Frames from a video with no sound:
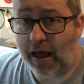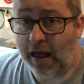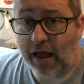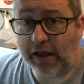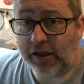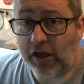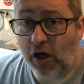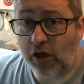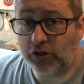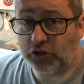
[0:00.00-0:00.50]

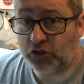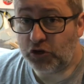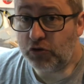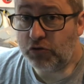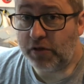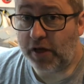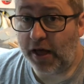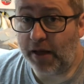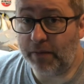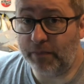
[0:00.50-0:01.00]
can't do
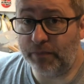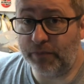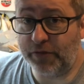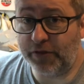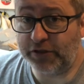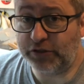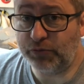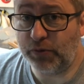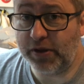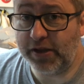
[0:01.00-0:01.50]
that
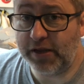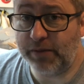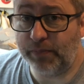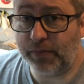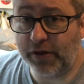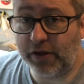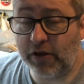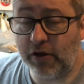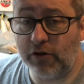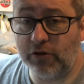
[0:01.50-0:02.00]
this week
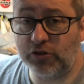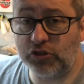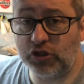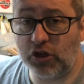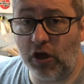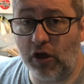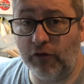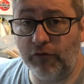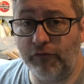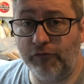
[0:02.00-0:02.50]
because
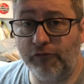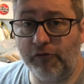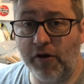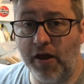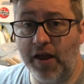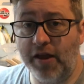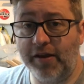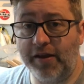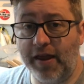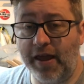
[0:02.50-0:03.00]
on
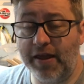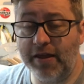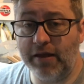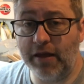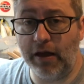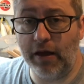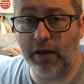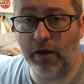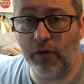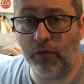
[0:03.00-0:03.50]
Friday
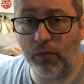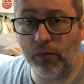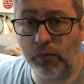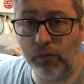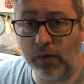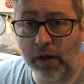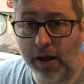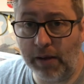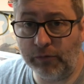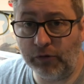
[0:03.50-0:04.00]

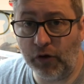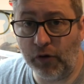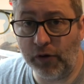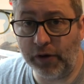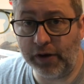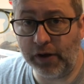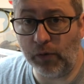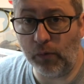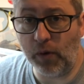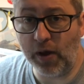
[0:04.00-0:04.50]
I'm
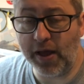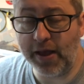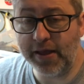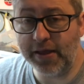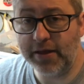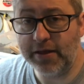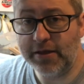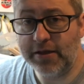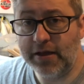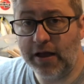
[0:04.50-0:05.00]
going away,
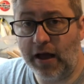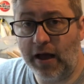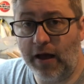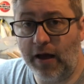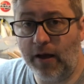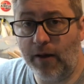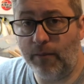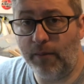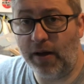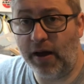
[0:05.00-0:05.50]

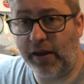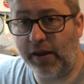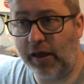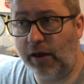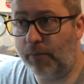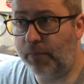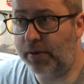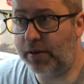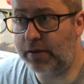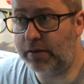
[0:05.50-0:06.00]
and I'll
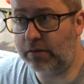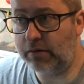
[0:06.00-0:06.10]
be